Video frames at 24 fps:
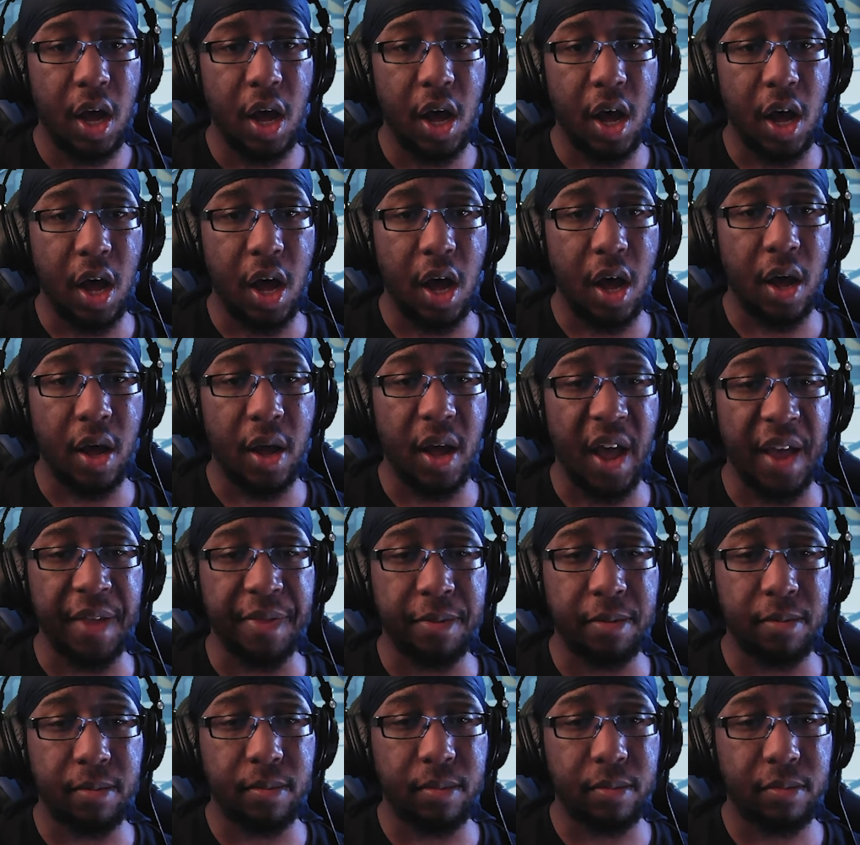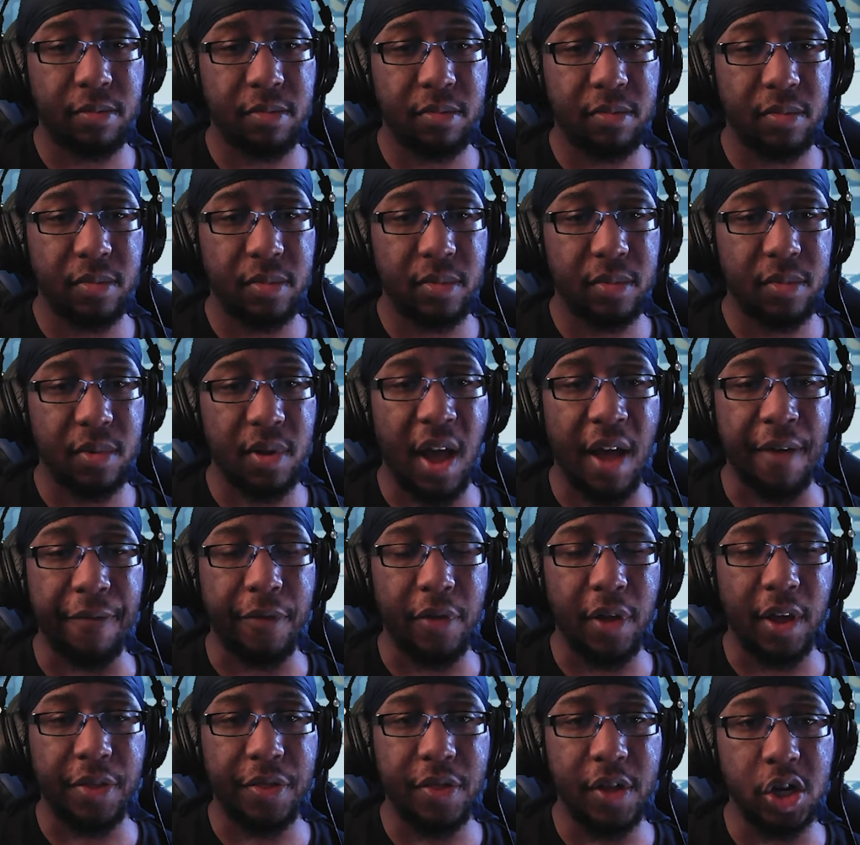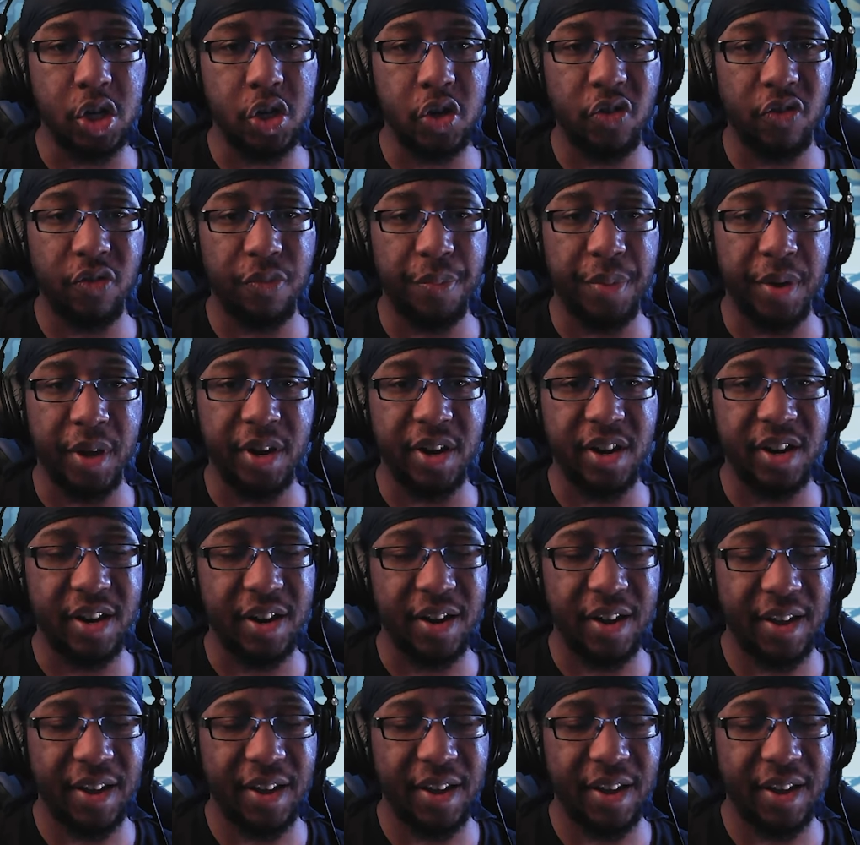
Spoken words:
I feel like this should have been